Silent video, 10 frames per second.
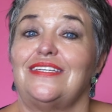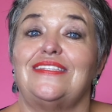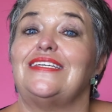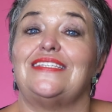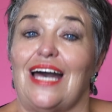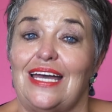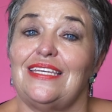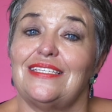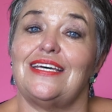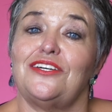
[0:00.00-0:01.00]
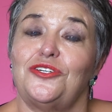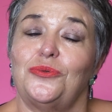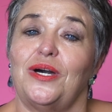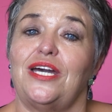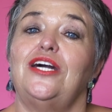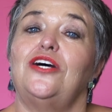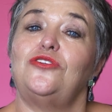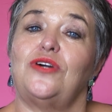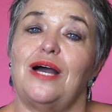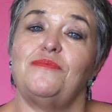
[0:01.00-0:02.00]
is designed in such a way
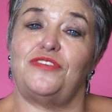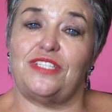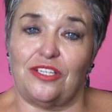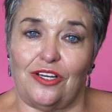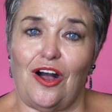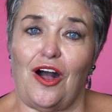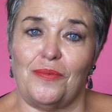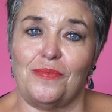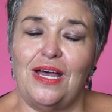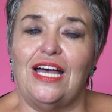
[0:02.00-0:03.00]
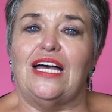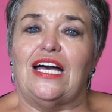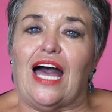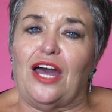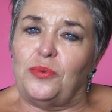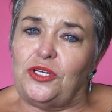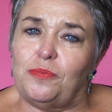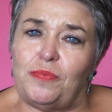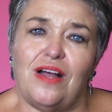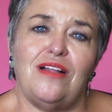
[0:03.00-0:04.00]
to comfort and calm. And when you
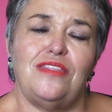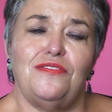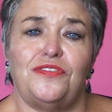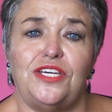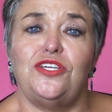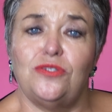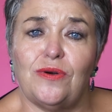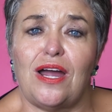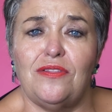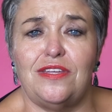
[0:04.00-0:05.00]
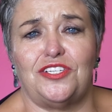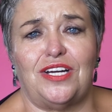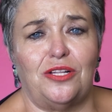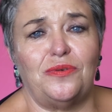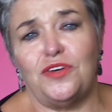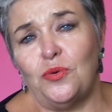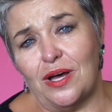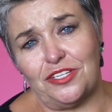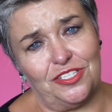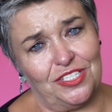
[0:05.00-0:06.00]
plant the feet, you ground the child. If you
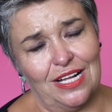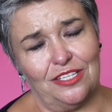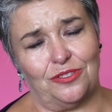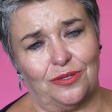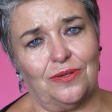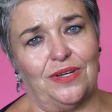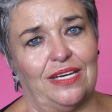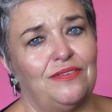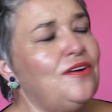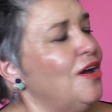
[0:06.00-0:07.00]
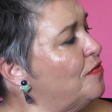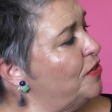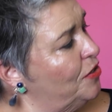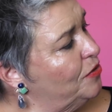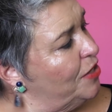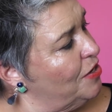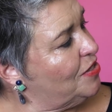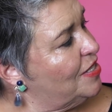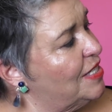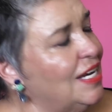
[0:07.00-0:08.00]
watch a child's drawing, very often you'll
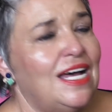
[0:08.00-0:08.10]
notice